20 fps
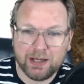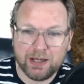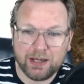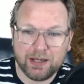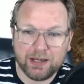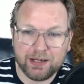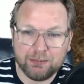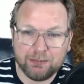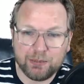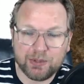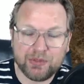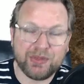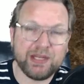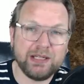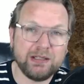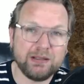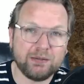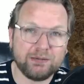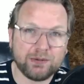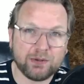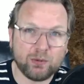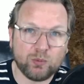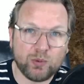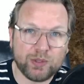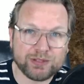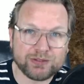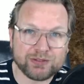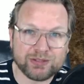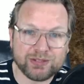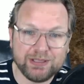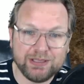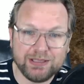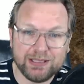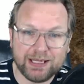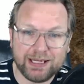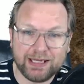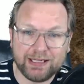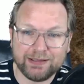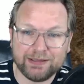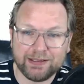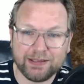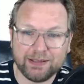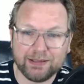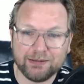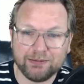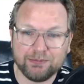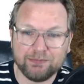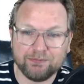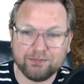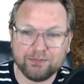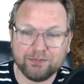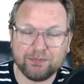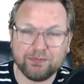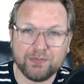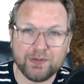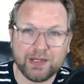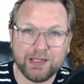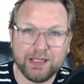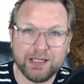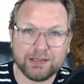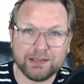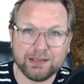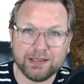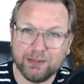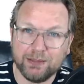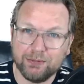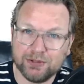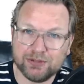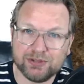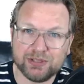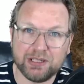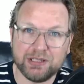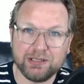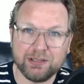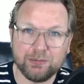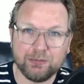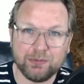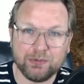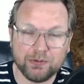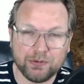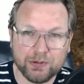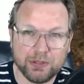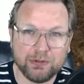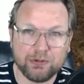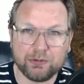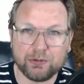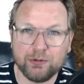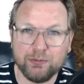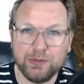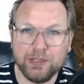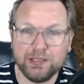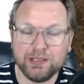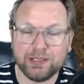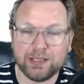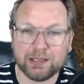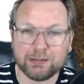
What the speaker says: But thank you for watching. And again, if you sign up, do it through me.